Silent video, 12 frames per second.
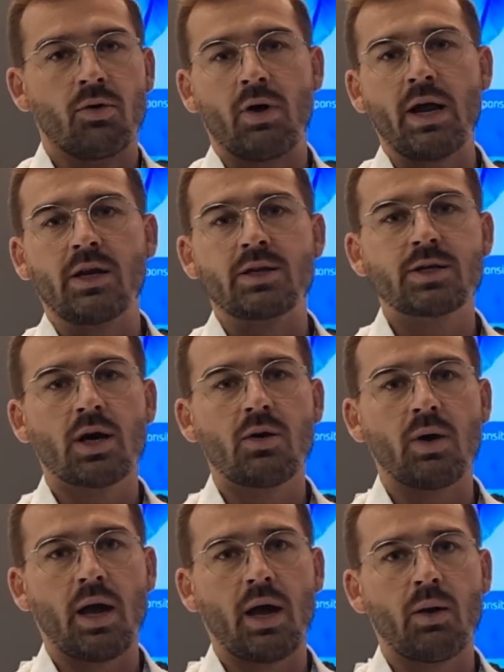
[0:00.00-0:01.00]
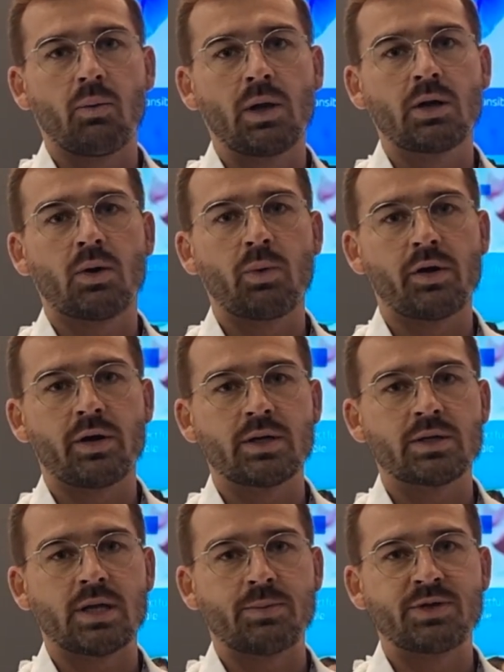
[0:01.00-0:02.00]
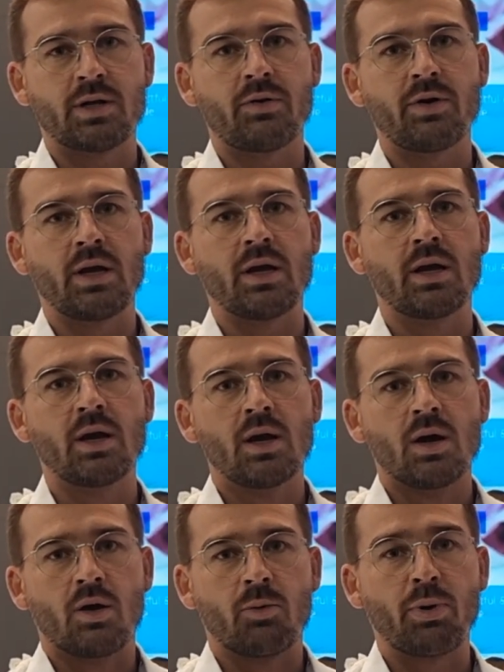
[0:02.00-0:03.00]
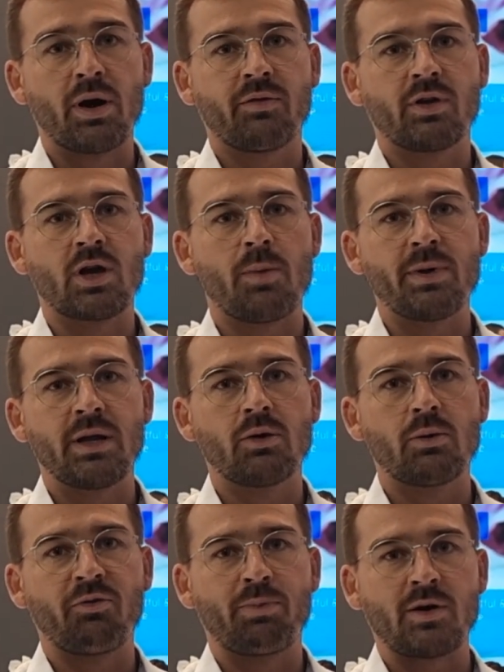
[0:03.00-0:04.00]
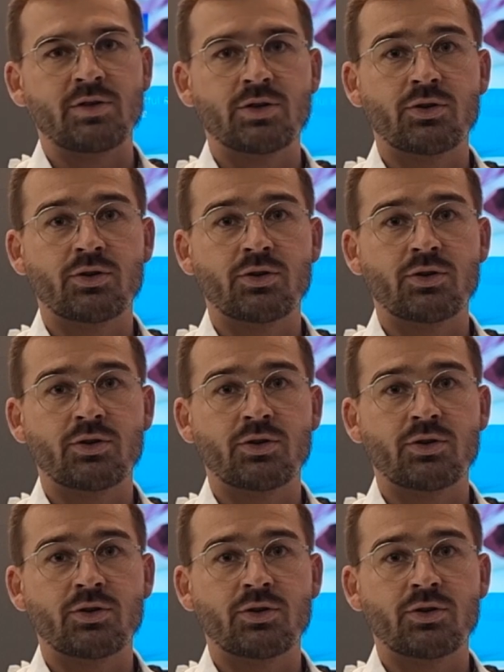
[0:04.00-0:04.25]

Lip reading: Right, so Wilco, we're a subsidiary or part of the company group of Boston